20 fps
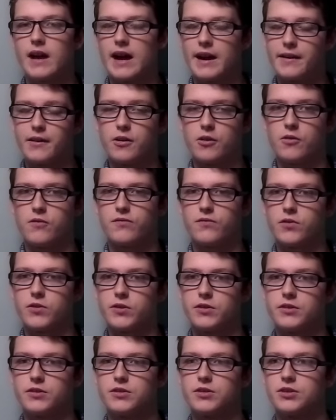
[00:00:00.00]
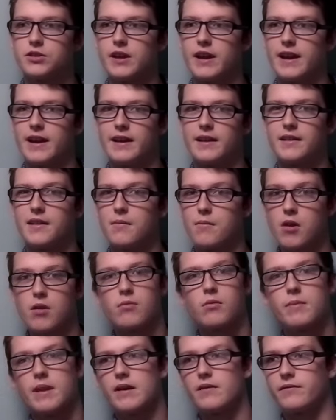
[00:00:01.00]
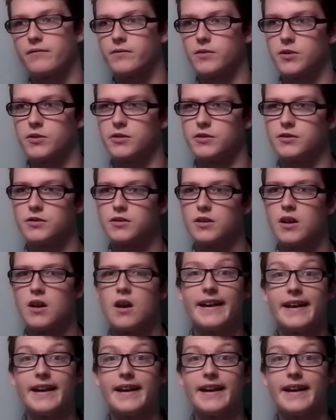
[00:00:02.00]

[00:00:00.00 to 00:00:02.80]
Idaho footage, and the Marble Mountain footage.